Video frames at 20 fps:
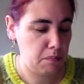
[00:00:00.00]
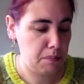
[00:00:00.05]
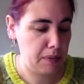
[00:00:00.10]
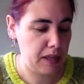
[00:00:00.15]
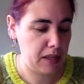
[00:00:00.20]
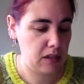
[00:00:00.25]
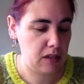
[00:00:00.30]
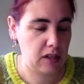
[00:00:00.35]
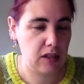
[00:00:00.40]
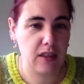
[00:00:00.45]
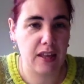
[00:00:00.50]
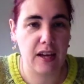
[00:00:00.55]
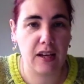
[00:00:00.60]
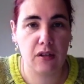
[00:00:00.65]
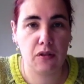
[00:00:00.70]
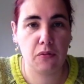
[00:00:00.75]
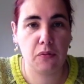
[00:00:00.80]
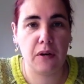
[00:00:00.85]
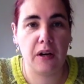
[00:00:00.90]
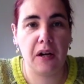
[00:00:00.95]
bits to that
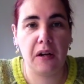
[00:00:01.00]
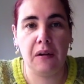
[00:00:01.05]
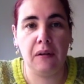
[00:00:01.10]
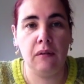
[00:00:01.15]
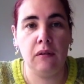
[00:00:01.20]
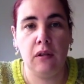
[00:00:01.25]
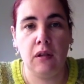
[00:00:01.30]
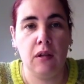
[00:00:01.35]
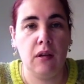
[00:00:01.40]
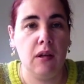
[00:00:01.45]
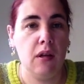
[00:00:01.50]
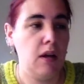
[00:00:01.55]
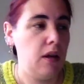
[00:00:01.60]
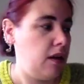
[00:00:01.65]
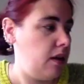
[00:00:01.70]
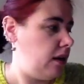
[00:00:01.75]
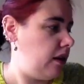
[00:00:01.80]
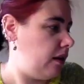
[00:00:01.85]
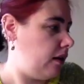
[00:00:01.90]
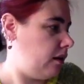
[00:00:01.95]
as well,
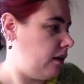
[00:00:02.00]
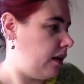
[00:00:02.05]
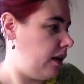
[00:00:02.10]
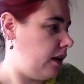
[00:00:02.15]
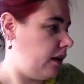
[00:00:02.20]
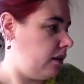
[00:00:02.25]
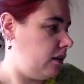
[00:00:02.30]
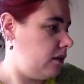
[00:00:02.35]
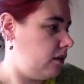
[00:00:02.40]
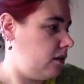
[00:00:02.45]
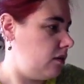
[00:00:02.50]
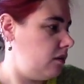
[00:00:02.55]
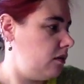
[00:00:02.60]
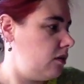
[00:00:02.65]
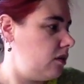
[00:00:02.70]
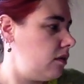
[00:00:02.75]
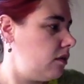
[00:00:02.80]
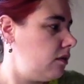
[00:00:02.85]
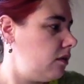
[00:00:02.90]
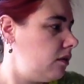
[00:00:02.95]

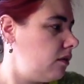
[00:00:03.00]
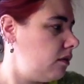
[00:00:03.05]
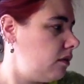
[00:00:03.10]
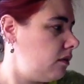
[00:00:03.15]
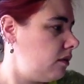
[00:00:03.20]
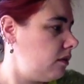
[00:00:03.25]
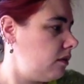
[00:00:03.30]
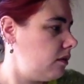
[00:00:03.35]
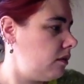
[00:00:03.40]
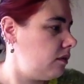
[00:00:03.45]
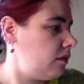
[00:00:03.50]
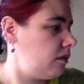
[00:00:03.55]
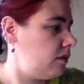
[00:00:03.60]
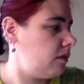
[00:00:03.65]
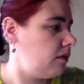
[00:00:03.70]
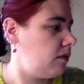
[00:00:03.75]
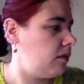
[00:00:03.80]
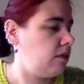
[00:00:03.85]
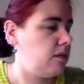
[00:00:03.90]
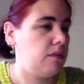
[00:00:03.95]
and
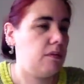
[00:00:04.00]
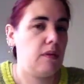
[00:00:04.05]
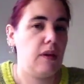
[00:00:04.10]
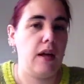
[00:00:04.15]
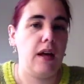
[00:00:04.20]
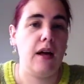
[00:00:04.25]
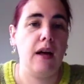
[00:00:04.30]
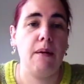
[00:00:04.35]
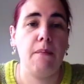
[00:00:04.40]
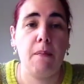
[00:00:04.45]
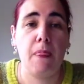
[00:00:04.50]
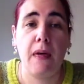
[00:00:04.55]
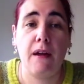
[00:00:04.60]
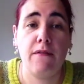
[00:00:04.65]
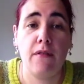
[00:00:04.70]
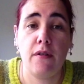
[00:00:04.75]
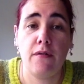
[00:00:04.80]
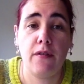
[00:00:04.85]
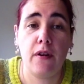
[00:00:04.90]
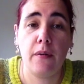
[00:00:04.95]

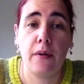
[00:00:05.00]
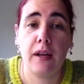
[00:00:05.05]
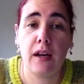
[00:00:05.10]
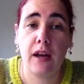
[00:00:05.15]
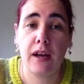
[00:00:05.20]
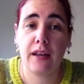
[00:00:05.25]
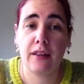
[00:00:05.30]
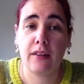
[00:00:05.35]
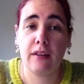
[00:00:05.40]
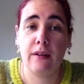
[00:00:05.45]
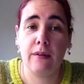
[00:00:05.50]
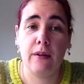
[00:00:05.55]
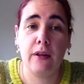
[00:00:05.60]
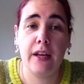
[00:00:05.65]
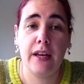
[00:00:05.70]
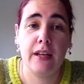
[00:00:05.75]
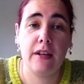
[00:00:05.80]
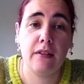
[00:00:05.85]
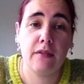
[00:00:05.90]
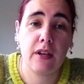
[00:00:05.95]
FFO it
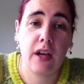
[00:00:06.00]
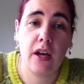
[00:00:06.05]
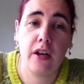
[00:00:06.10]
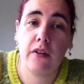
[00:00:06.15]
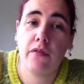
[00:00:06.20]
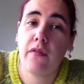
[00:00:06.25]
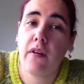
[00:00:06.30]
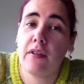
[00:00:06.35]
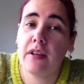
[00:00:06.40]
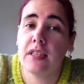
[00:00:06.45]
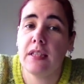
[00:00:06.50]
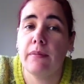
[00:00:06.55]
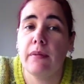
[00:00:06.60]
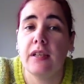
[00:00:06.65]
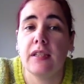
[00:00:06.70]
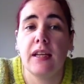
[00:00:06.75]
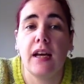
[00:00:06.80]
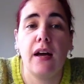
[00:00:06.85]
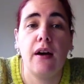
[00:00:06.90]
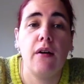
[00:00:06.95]
in kind of very
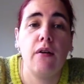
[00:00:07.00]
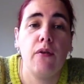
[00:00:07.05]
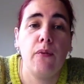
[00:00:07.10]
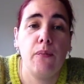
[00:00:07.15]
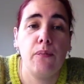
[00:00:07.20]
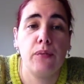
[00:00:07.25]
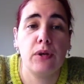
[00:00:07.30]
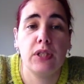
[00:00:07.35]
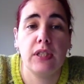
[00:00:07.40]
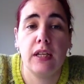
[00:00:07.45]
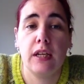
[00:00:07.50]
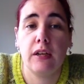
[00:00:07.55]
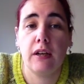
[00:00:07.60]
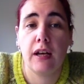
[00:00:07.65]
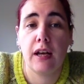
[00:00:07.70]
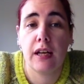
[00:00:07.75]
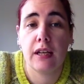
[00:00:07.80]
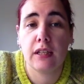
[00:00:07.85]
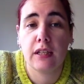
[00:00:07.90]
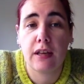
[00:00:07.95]
similar to how Priscilla
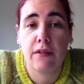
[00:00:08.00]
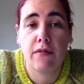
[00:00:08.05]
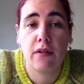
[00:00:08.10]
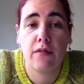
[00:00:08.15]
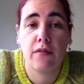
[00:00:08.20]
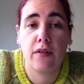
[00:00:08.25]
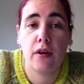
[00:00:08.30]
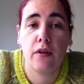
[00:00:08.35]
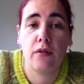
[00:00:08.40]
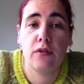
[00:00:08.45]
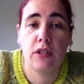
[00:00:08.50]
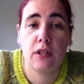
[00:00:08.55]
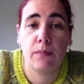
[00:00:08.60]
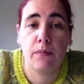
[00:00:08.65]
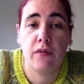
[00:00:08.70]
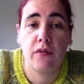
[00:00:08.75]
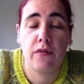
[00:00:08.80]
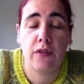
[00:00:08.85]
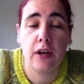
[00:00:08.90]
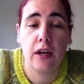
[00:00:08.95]
has FFO'd some
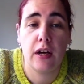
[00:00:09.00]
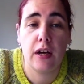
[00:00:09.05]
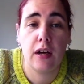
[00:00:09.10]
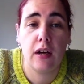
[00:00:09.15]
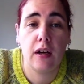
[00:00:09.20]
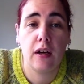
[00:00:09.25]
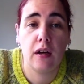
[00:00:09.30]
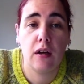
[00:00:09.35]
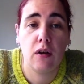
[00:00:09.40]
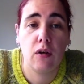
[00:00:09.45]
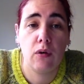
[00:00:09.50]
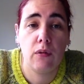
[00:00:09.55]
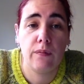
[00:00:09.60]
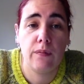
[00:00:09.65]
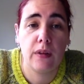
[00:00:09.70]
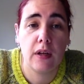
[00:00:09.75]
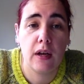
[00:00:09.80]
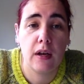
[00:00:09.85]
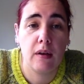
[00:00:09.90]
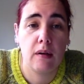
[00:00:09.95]
of her
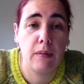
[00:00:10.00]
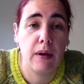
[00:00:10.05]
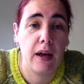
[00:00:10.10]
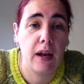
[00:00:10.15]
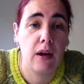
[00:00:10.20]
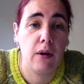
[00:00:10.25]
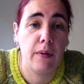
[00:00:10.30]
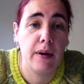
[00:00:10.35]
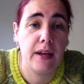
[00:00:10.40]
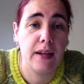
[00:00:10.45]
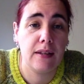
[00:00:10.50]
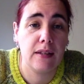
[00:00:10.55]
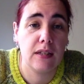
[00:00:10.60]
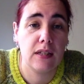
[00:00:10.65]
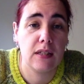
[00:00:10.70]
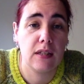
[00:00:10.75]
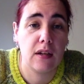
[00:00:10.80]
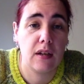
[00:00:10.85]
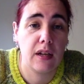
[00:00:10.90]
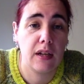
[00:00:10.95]
Halloween
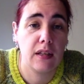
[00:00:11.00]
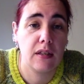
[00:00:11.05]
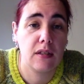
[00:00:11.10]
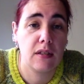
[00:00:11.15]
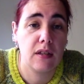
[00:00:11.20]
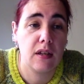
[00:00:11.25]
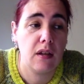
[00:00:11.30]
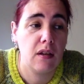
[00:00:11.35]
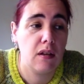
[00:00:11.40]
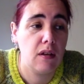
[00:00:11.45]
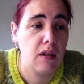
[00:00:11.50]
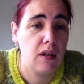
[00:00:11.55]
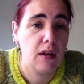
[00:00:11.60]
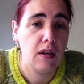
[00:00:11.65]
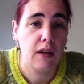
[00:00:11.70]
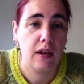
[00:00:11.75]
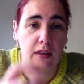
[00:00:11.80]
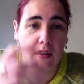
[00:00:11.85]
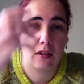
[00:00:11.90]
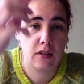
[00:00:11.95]
designs
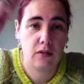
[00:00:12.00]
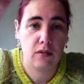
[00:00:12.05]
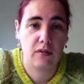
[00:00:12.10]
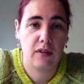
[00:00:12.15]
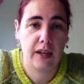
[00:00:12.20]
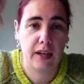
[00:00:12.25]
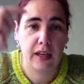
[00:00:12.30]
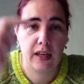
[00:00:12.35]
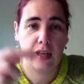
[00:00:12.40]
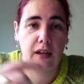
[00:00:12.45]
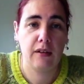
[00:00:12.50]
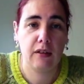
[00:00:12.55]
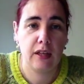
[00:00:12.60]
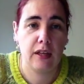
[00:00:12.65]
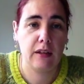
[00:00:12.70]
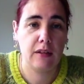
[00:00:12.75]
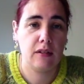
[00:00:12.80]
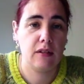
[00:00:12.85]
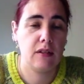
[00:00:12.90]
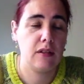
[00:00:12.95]
in the sort of hanging
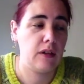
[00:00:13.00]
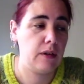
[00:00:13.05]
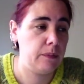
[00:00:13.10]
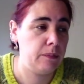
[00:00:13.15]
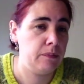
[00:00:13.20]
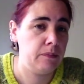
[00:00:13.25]
thing. So